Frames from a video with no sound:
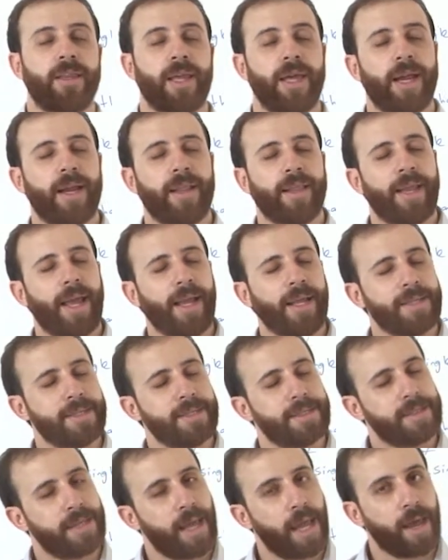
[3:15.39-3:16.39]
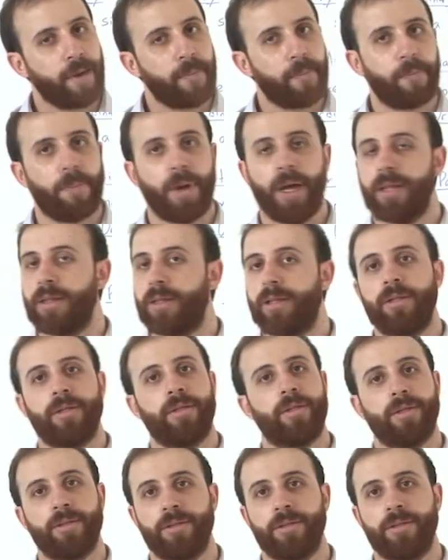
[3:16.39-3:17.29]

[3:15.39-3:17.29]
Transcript: They are like same, but